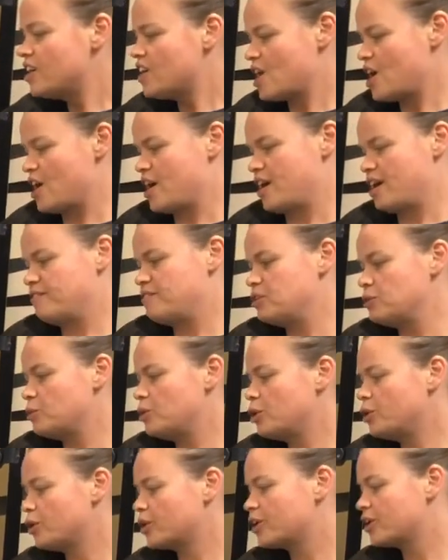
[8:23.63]
If you
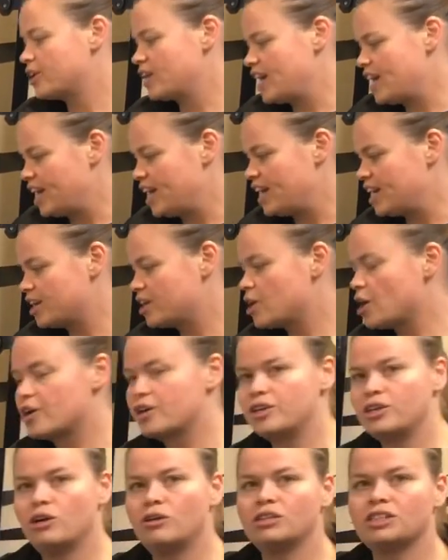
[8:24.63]
hook a
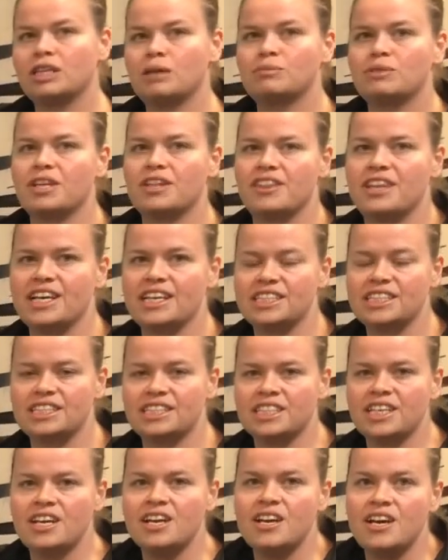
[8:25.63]
garden hose up to this,
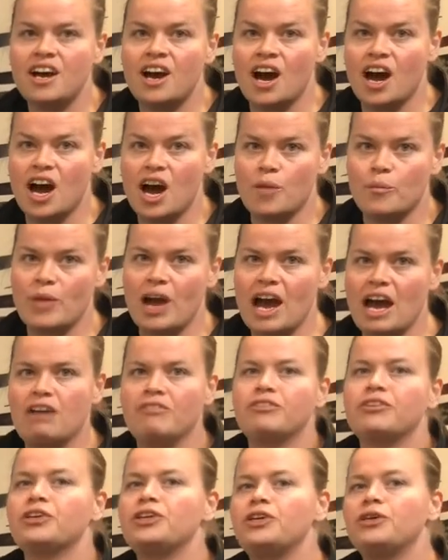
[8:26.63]

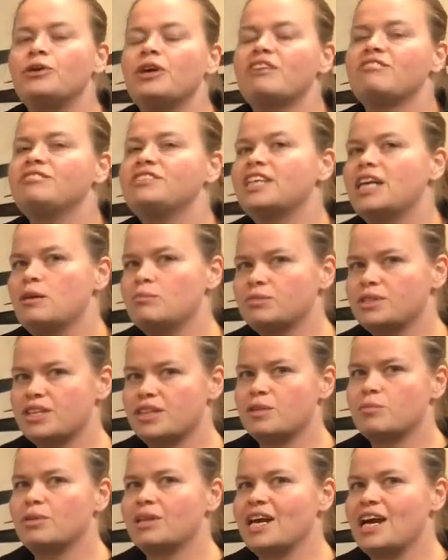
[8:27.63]
after you have dumped
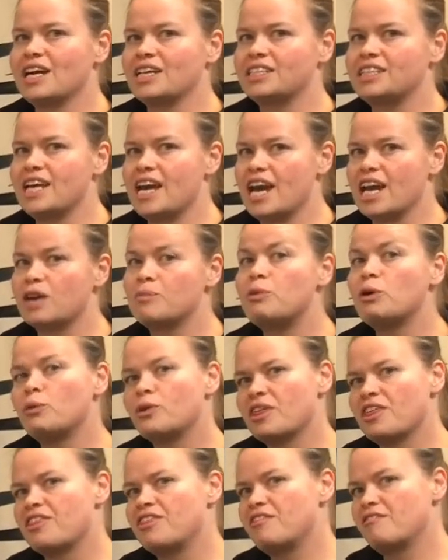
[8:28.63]
the black tank, but
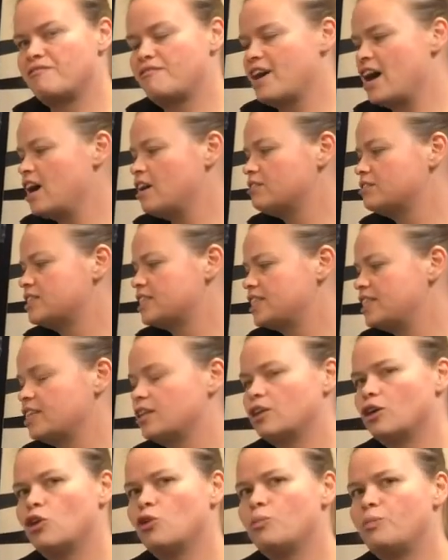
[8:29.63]
with the valve
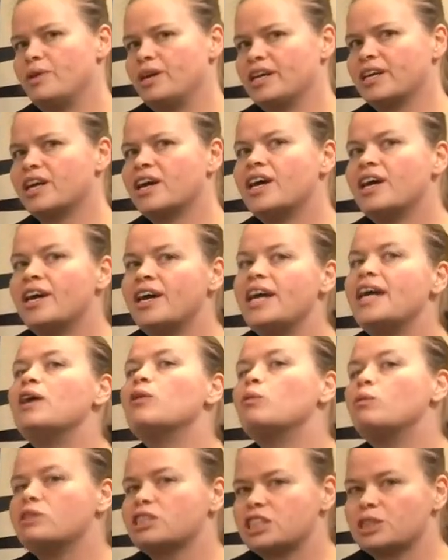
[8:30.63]
still open,
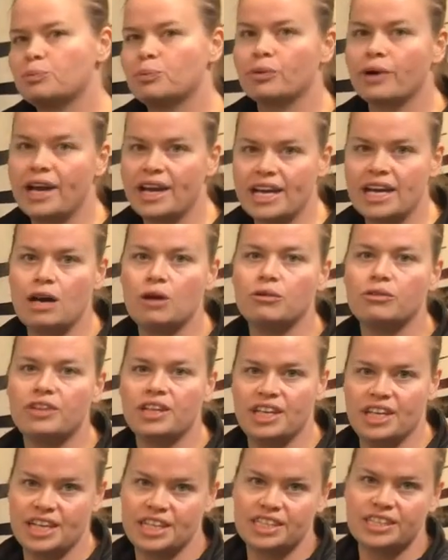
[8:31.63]
it will spray out
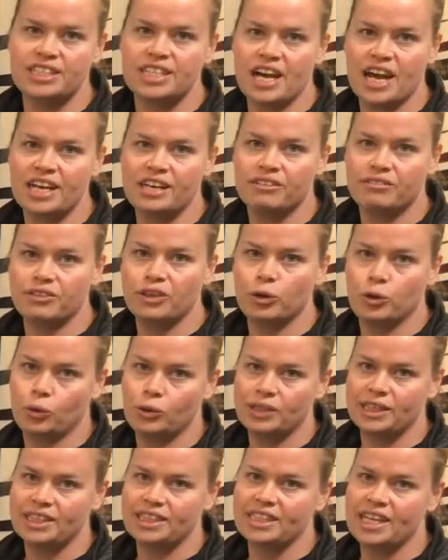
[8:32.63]
the inside of the
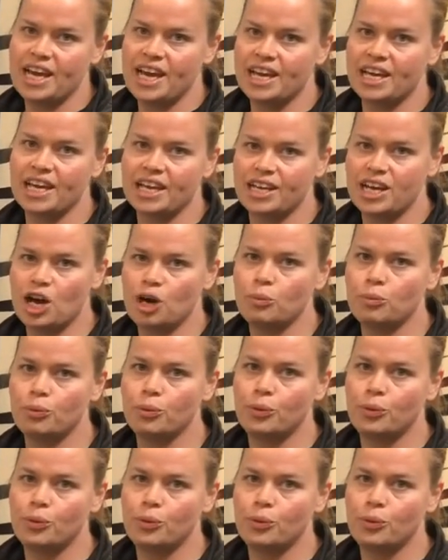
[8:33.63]
holding tank and help